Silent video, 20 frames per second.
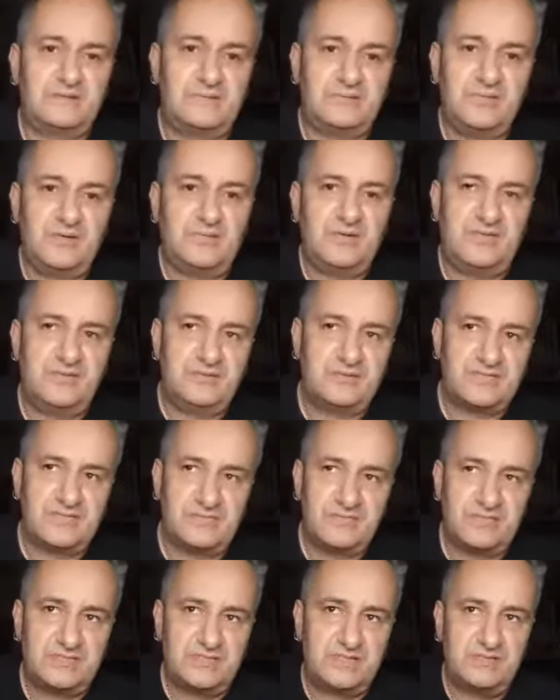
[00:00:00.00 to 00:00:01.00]
Probably not so
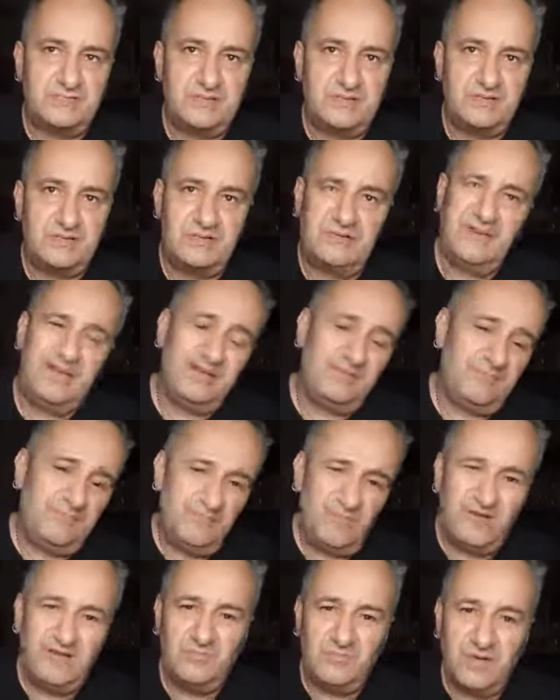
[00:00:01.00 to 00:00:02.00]
much in America.
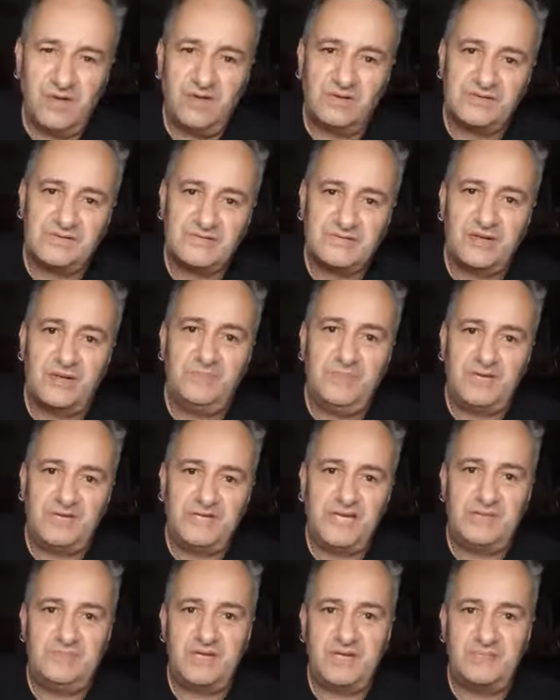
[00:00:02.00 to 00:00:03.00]
Well, Wilder's got a big
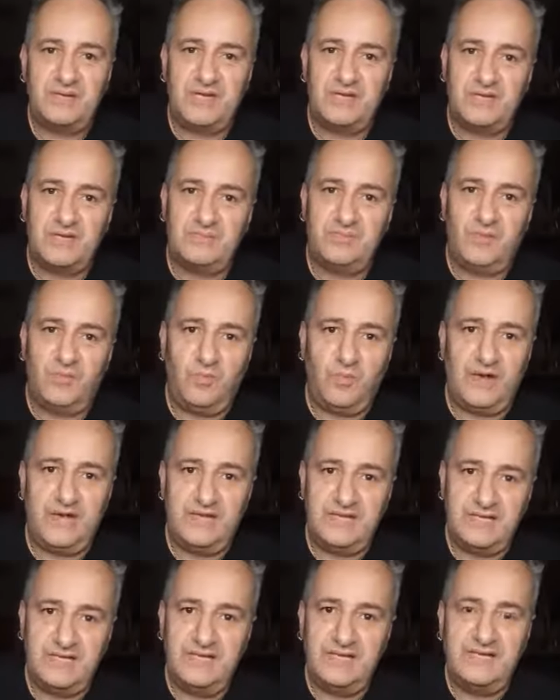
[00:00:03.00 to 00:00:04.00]
name in America, but
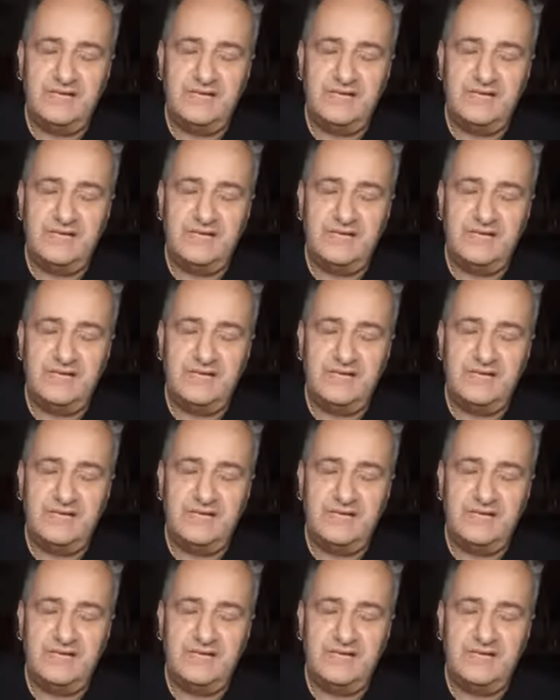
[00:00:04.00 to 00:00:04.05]
Whyte,